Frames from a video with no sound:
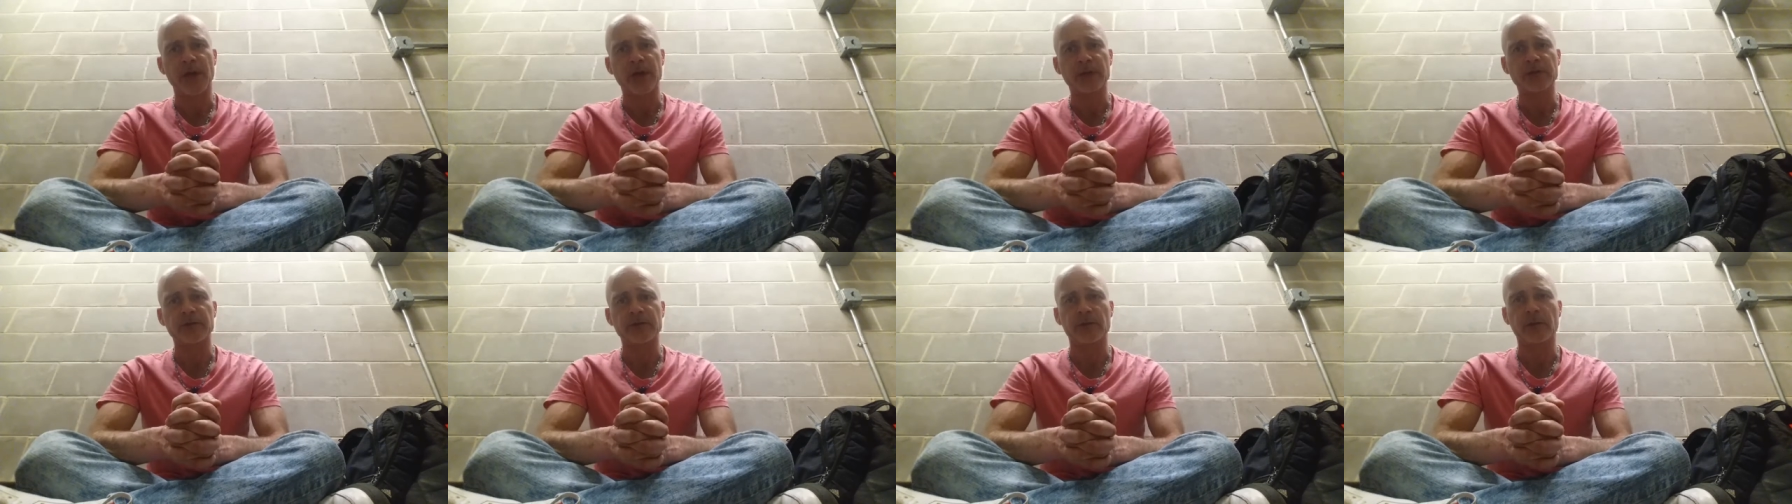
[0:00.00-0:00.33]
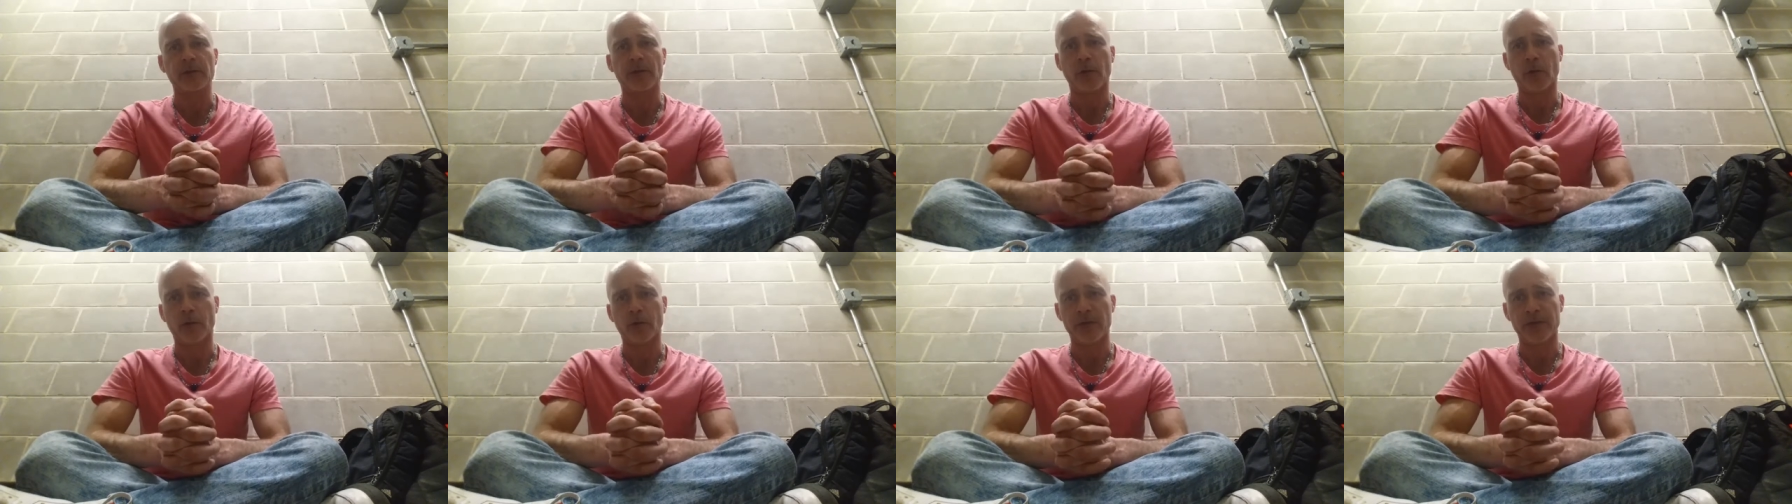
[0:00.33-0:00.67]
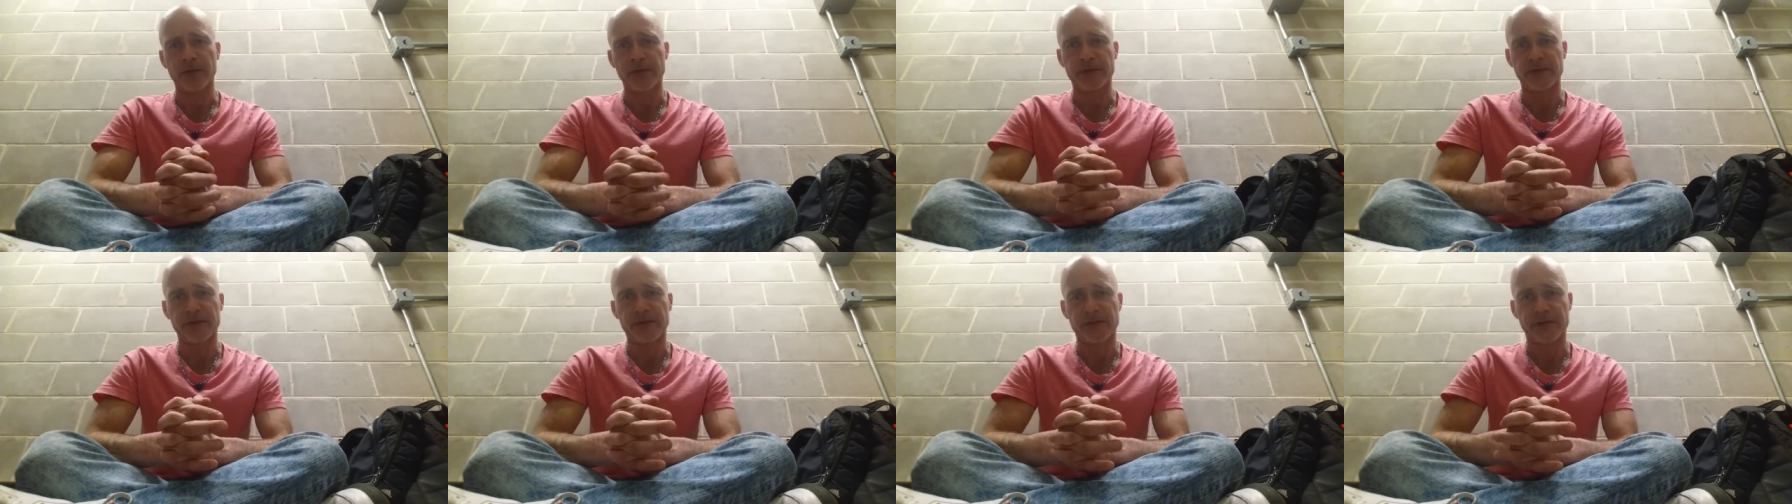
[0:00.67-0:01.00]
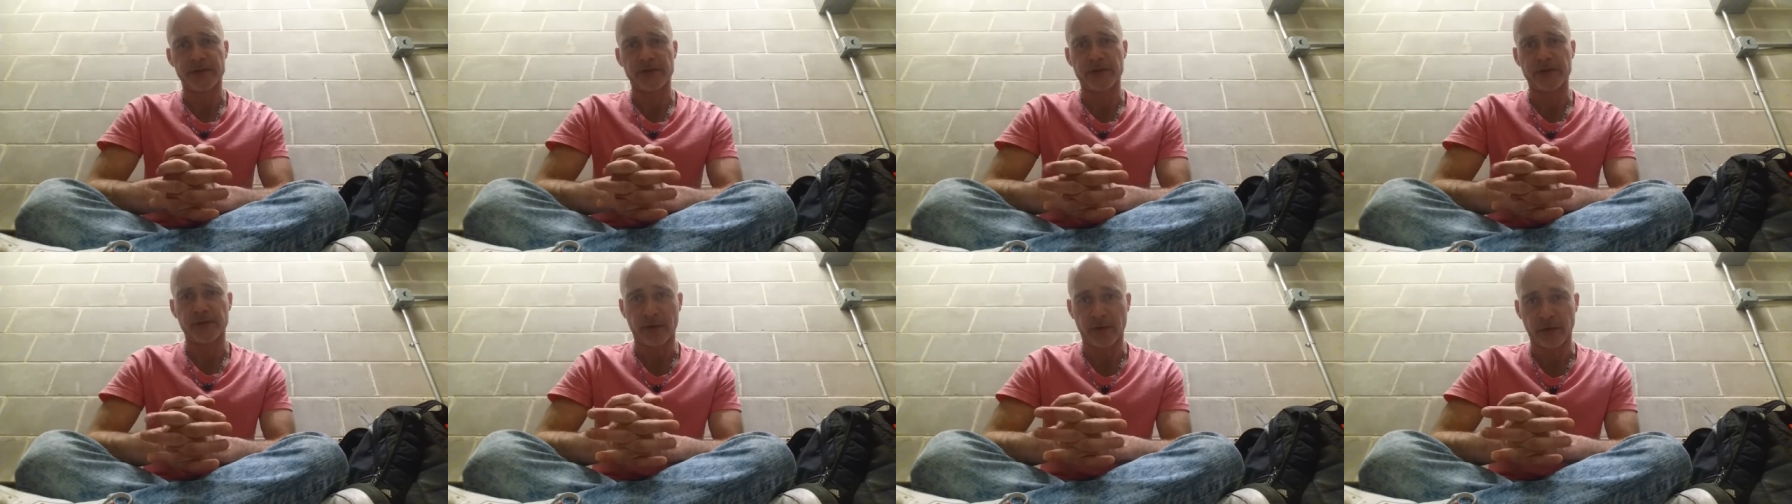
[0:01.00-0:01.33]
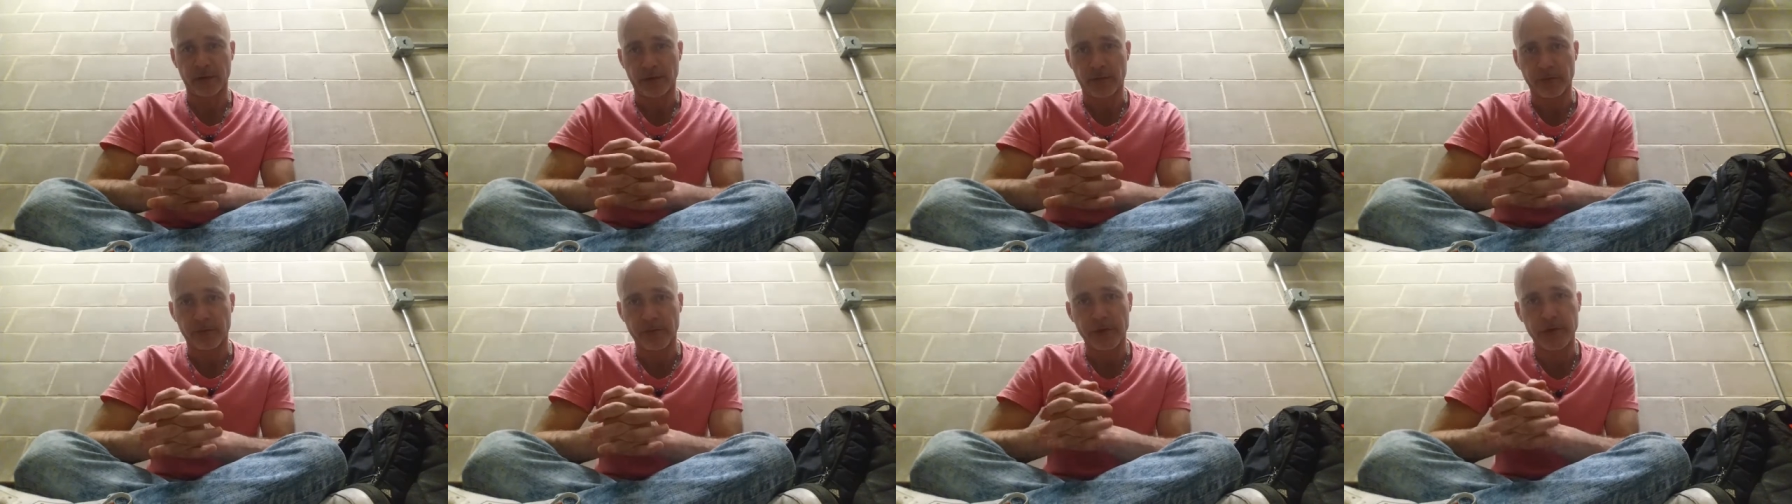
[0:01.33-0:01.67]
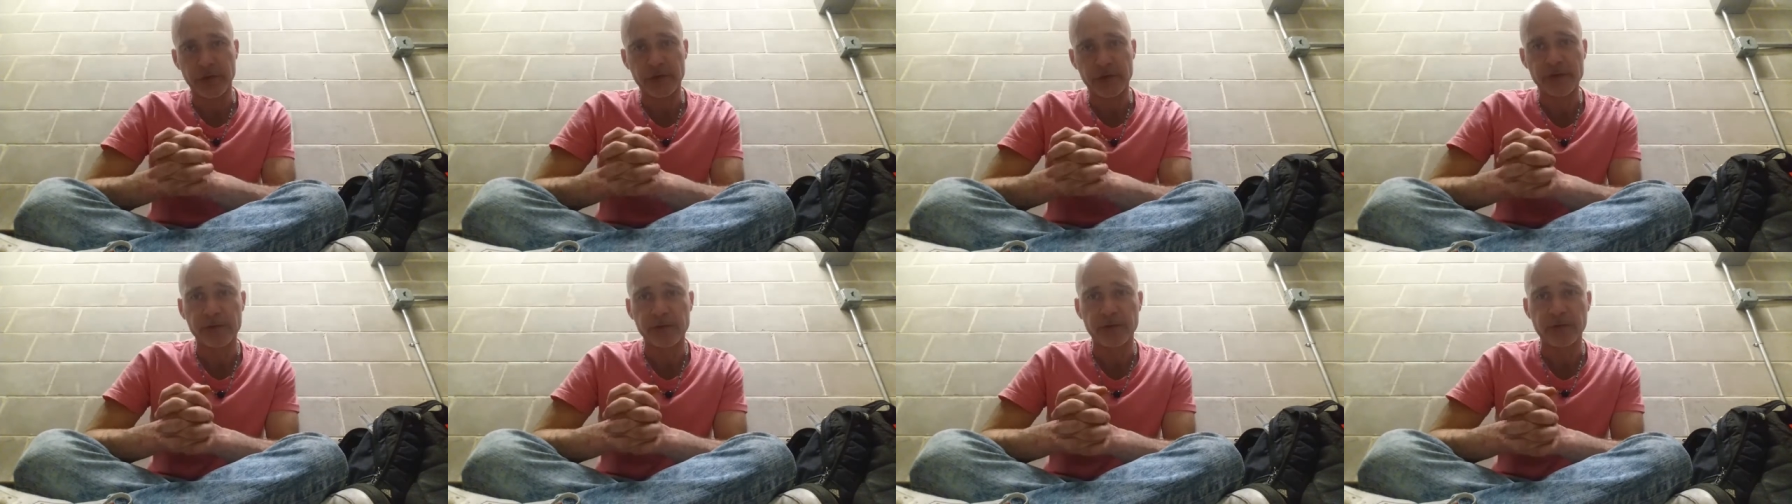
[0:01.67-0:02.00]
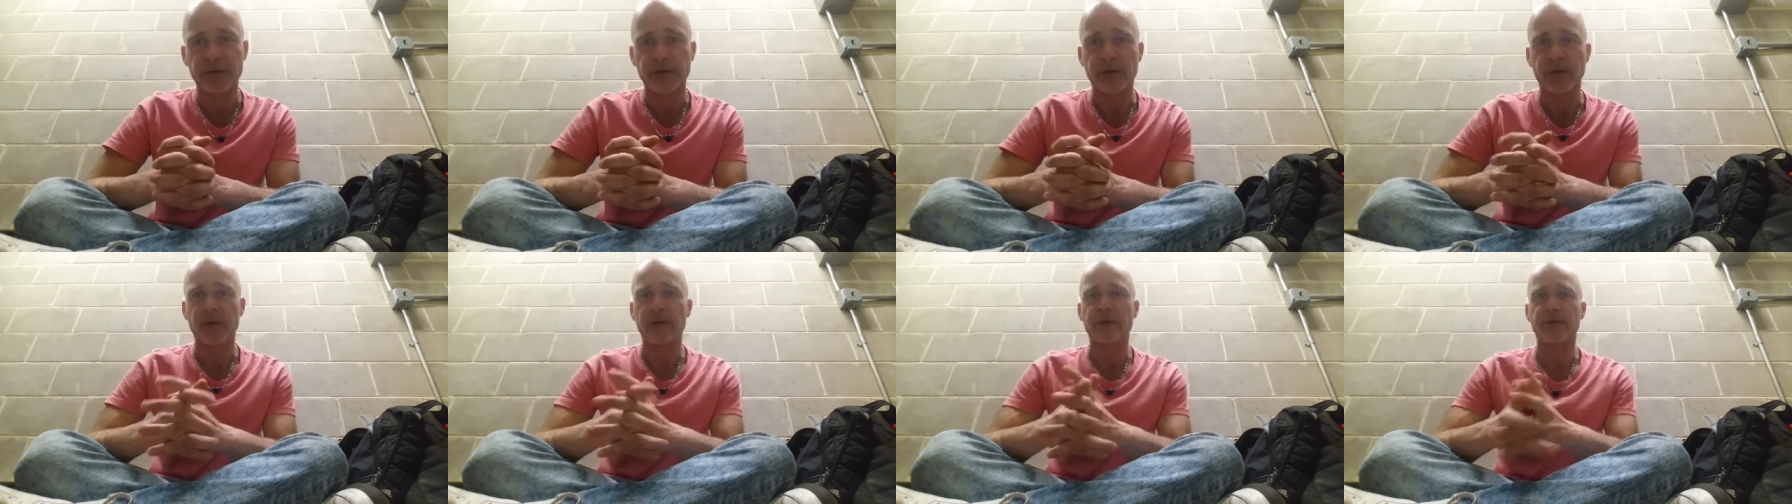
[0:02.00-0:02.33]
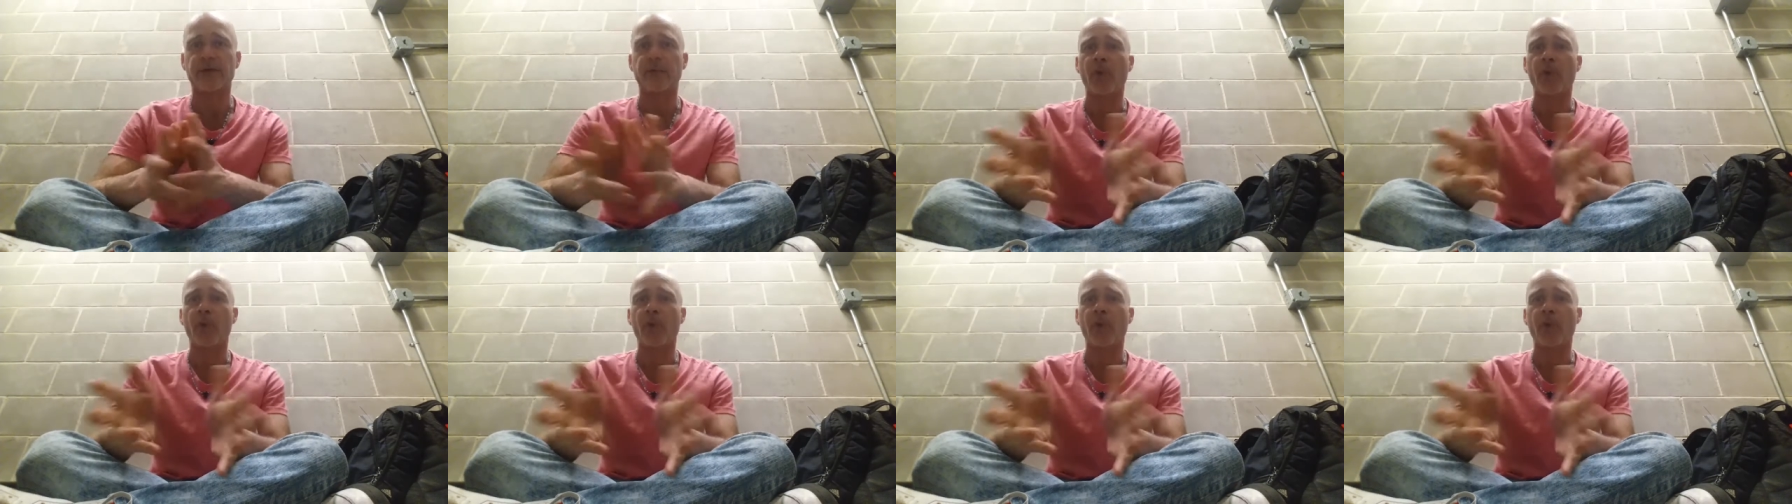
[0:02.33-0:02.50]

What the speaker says: Dr. Loeb is very credentialed.